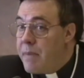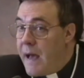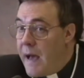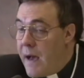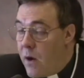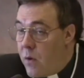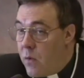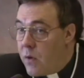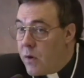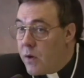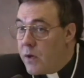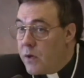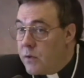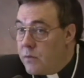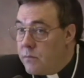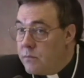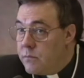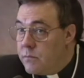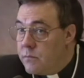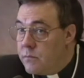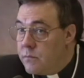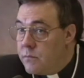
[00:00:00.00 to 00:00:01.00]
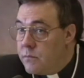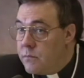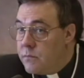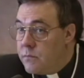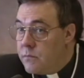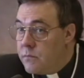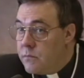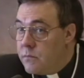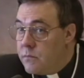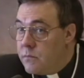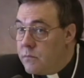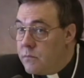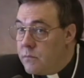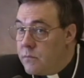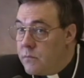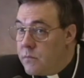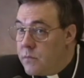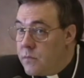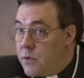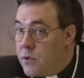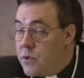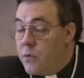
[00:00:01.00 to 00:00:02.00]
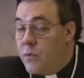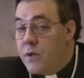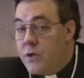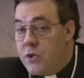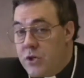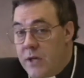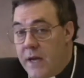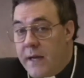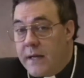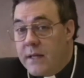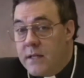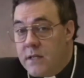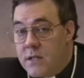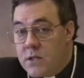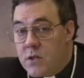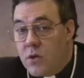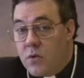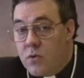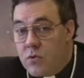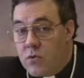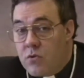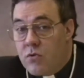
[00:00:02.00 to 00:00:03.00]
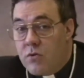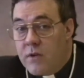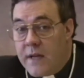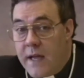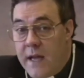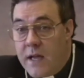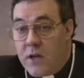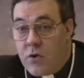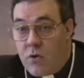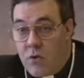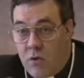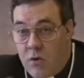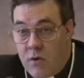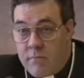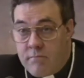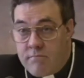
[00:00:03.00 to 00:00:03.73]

power to reject his own creator.